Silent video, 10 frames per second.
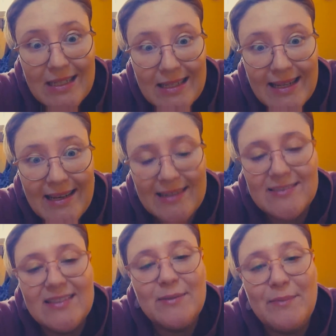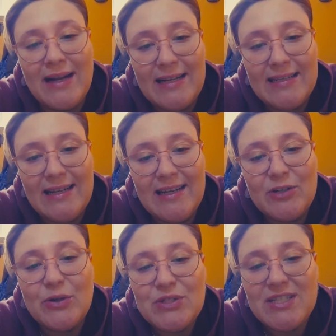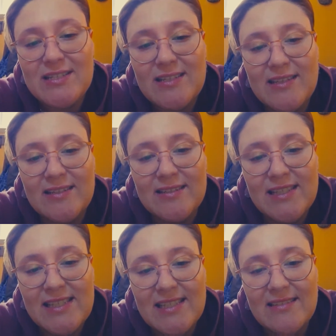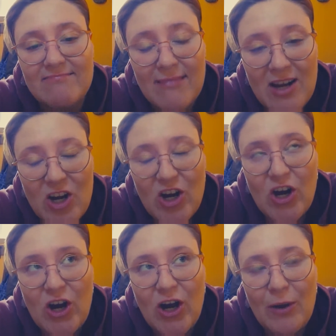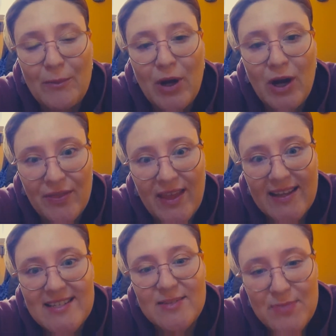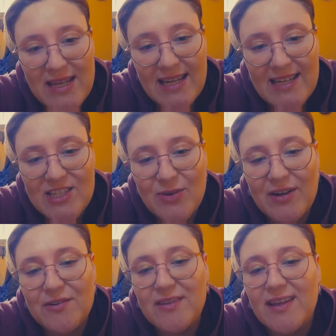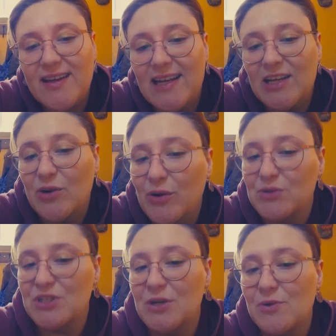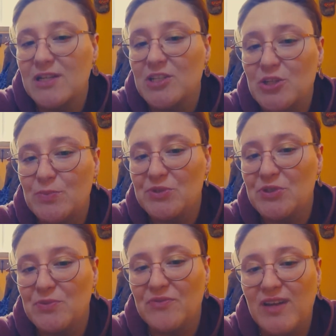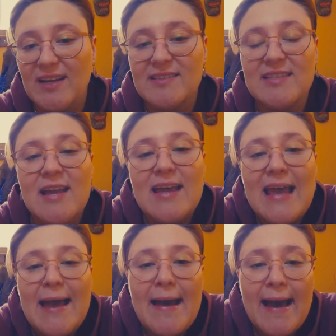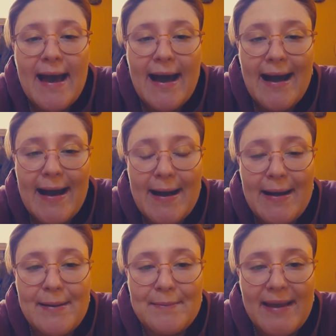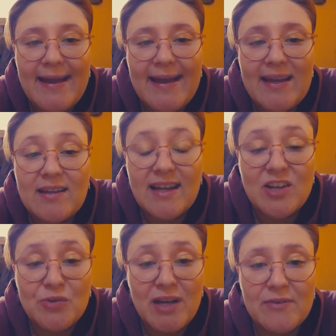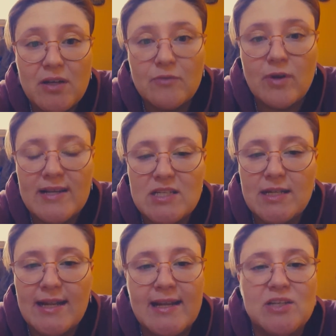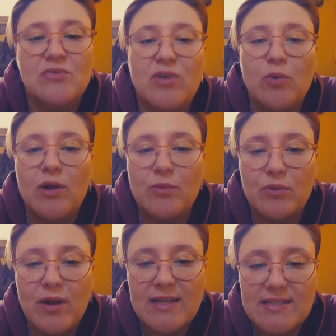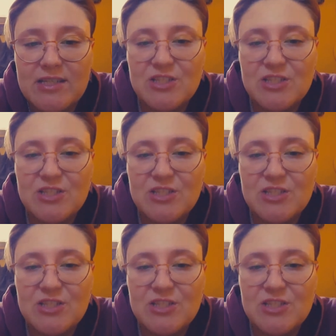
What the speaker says: Now, my crochet skills aren't that speedy, so I don't think I could crochet one super fast. And I don't have enough rice on hand to fill one with rice.